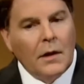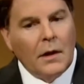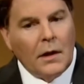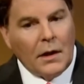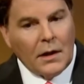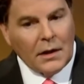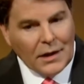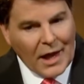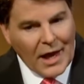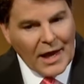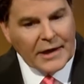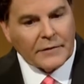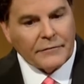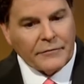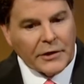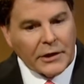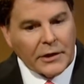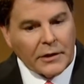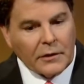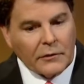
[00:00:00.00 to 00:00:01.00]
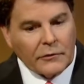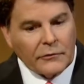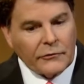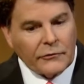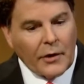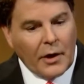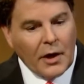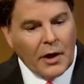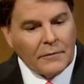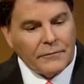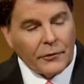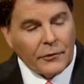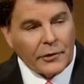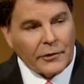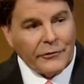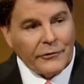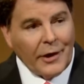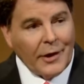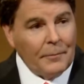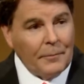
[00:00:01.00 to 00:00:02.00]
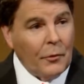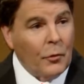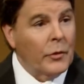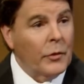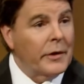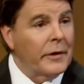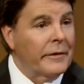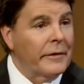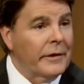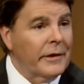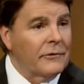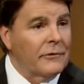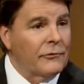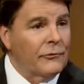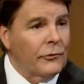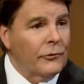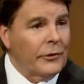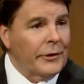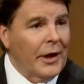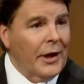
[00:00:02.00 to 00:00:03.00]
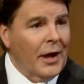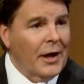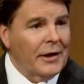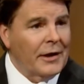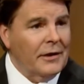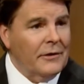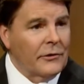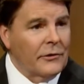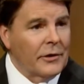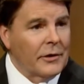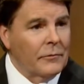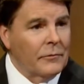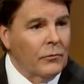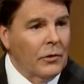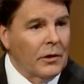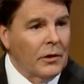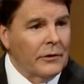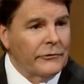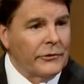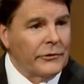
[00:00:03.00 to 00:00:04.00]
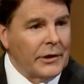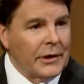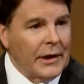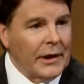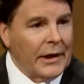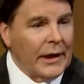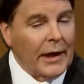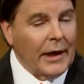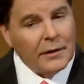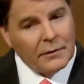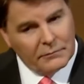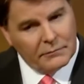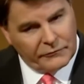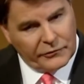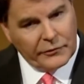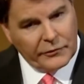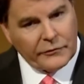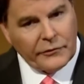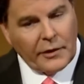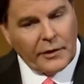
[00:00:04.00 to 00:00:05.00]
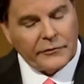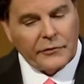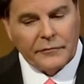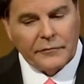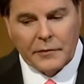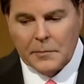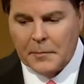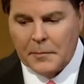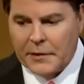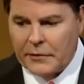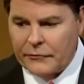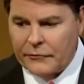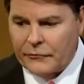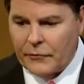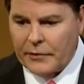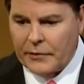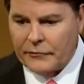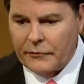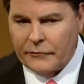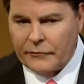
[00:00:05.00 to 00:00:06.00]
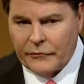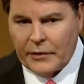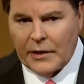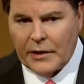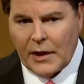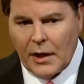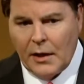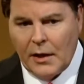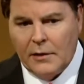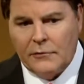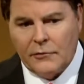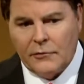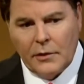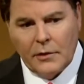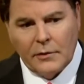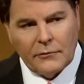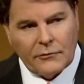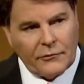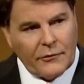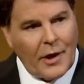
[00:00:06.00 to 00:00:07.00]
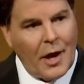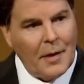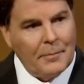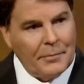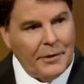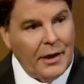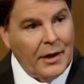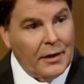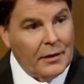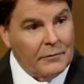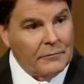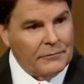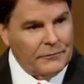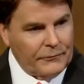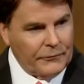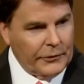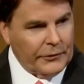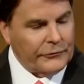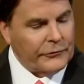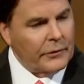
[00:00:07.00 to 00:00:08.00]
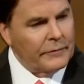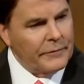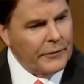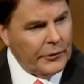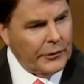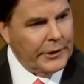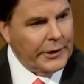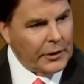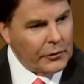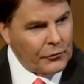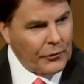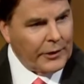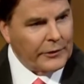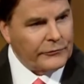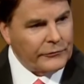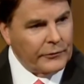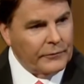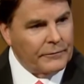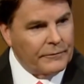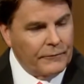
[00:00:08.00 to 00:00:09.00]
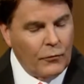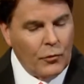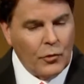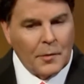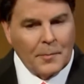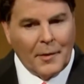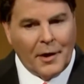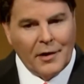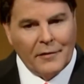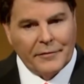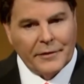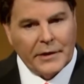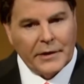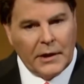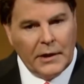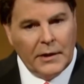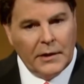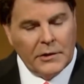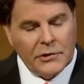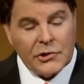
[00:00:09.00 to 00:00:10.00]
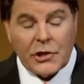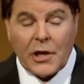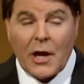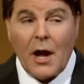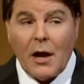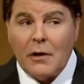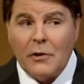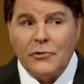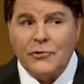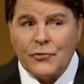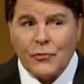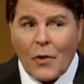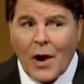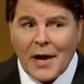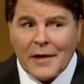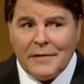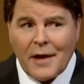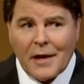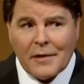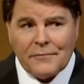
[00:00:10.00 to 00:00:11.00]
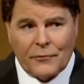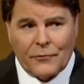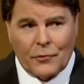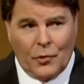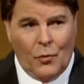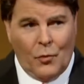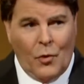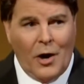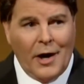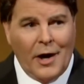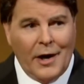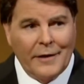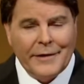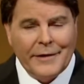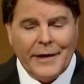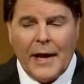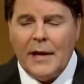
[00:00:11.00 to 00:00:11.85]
A lot of it is. For example, one of the things Giuliani did was engage, and successive administrations, engage in stop and frisk, a very aggressive form of it. Chicago tried that for a while. The